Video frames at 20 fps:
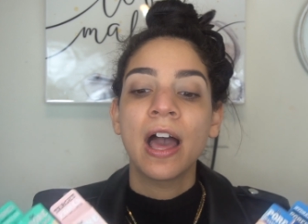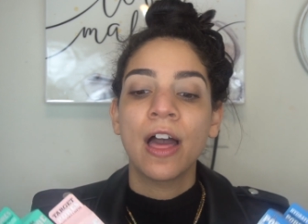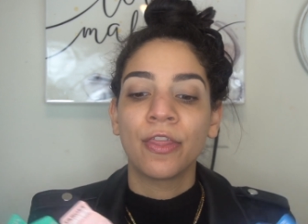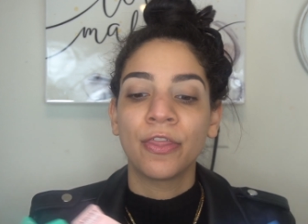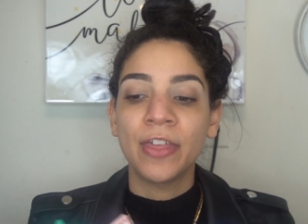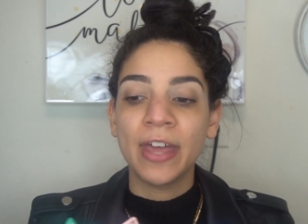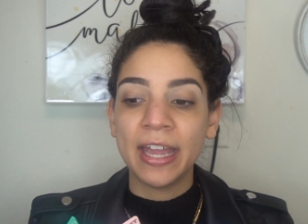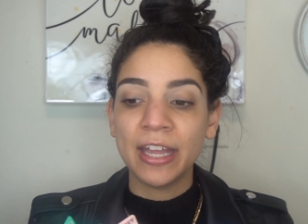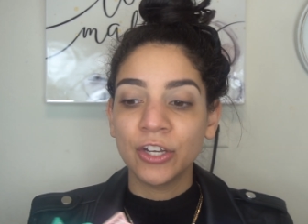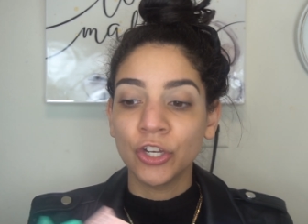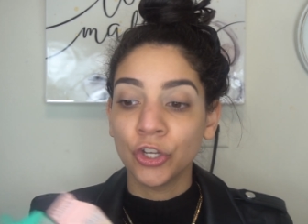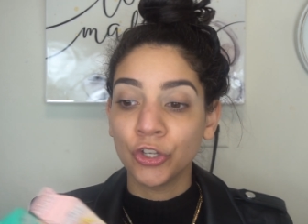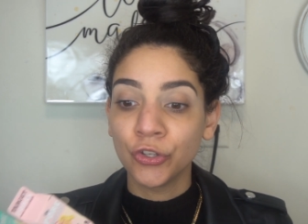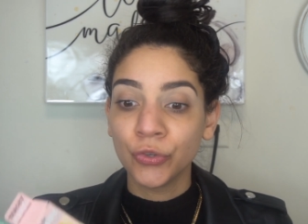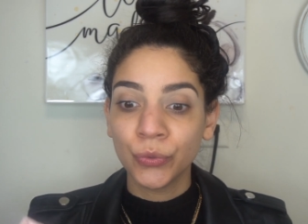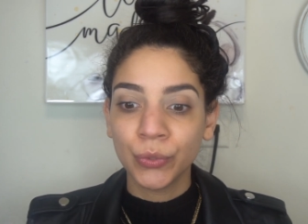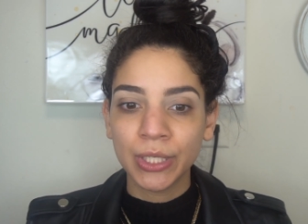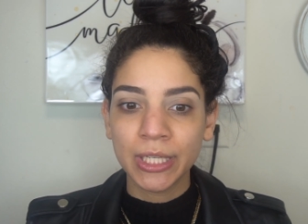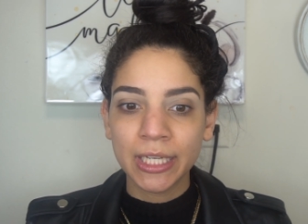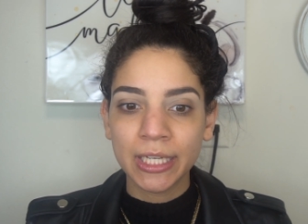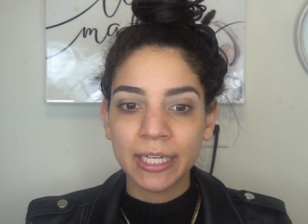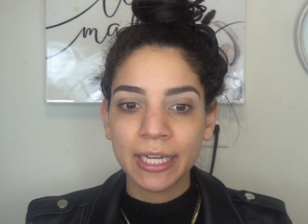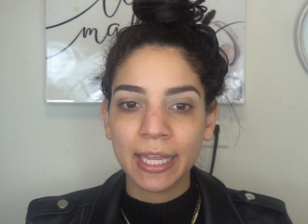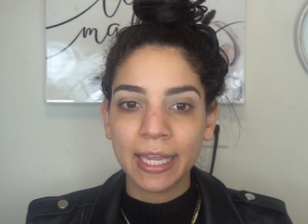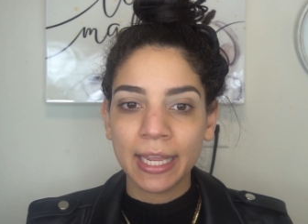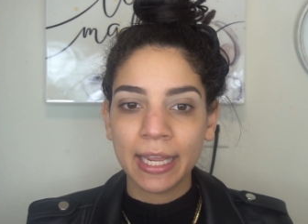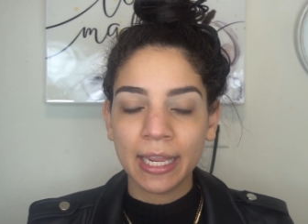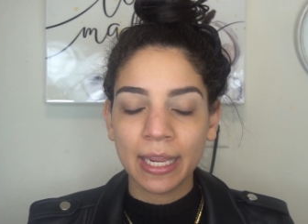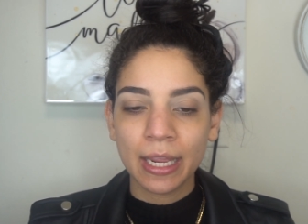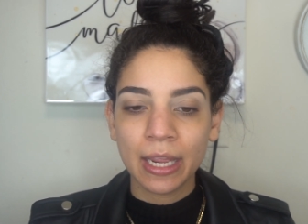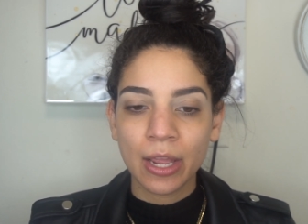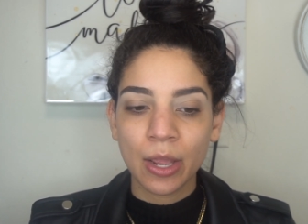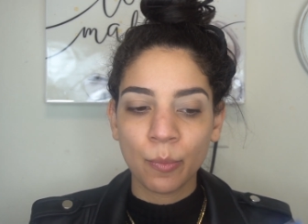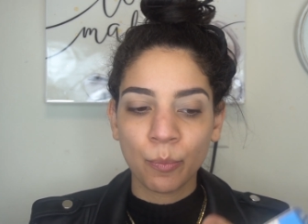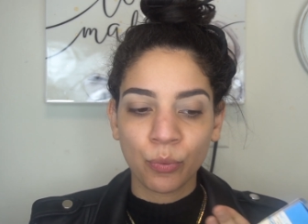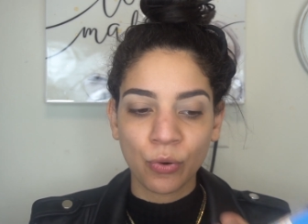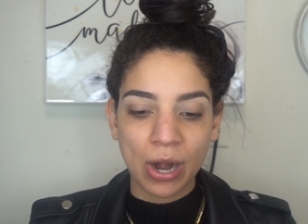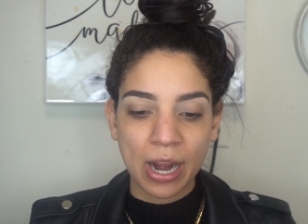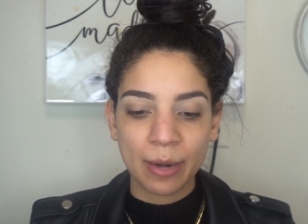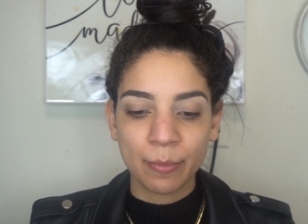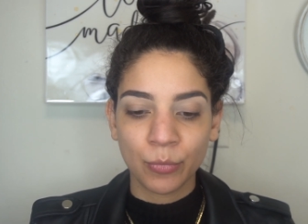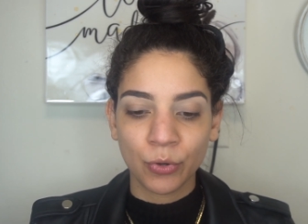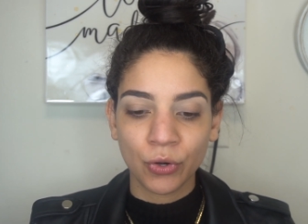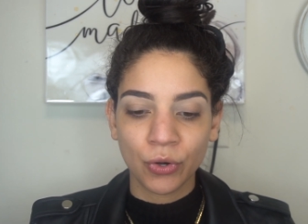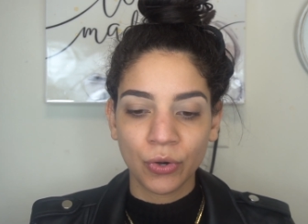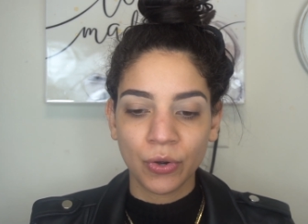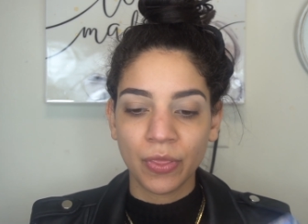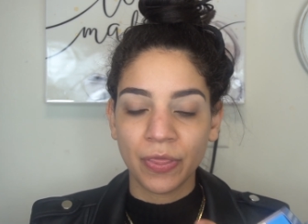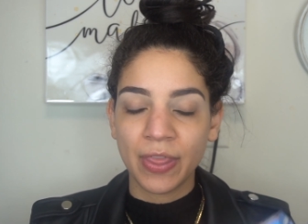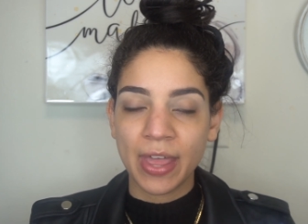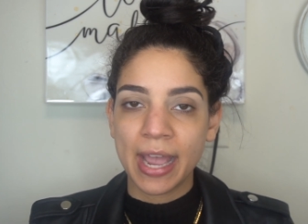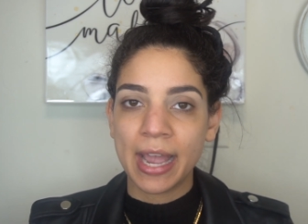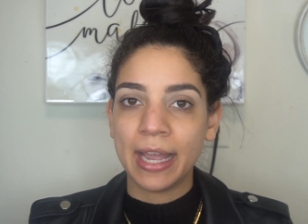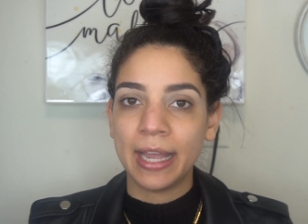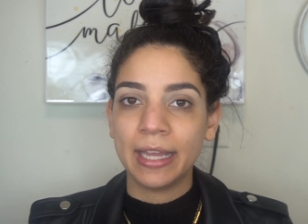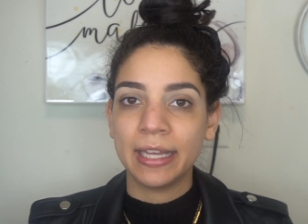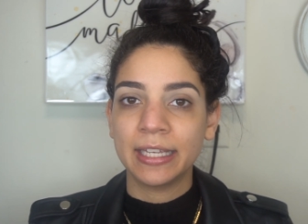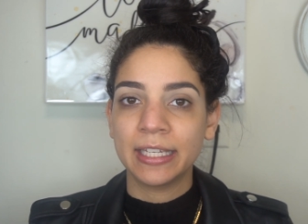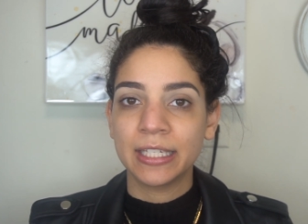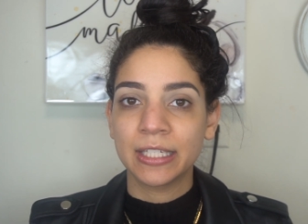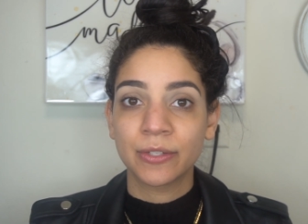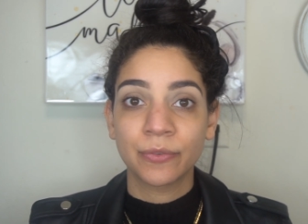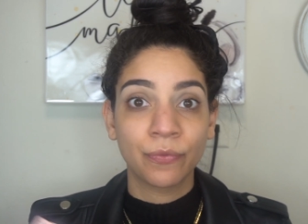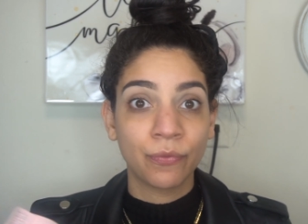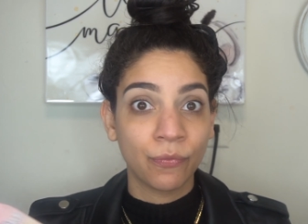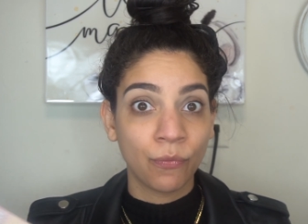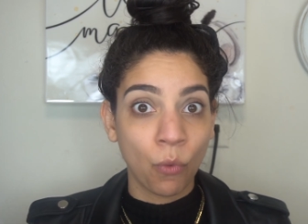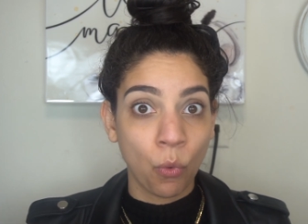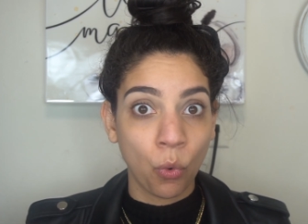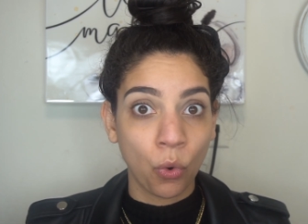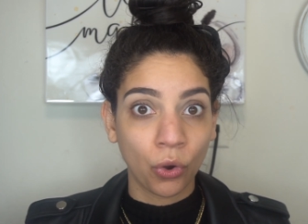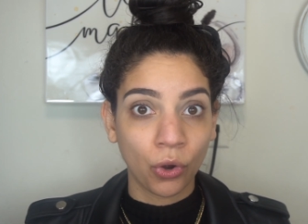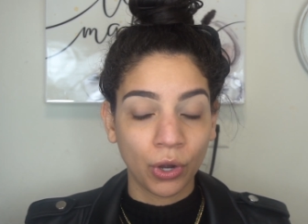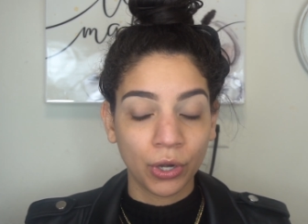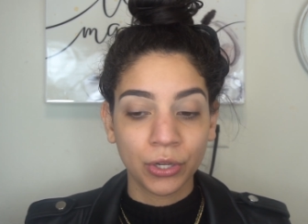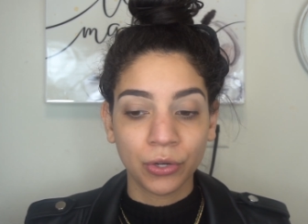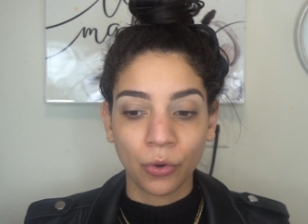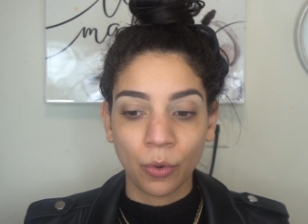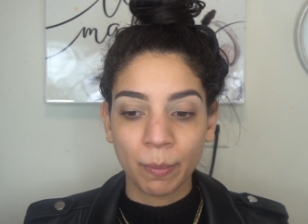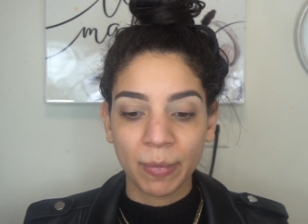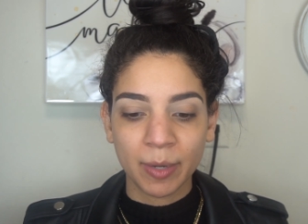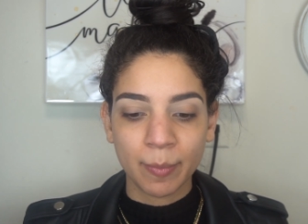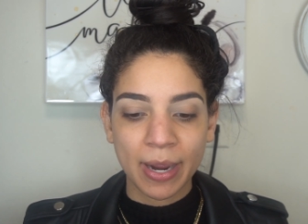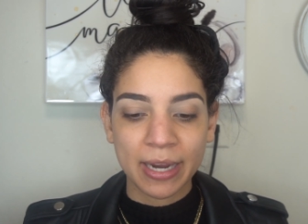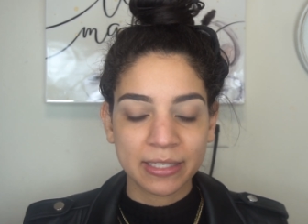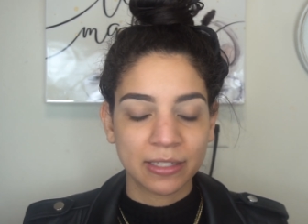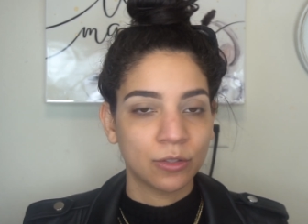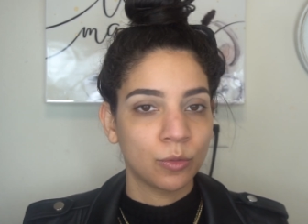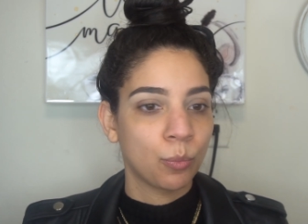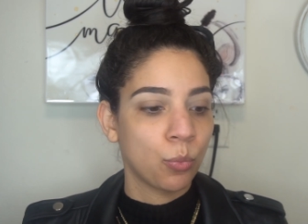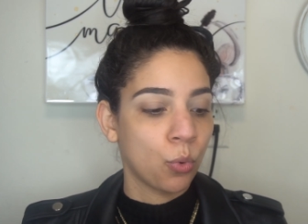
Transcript: then you need a primer that is for, you know, minimizing the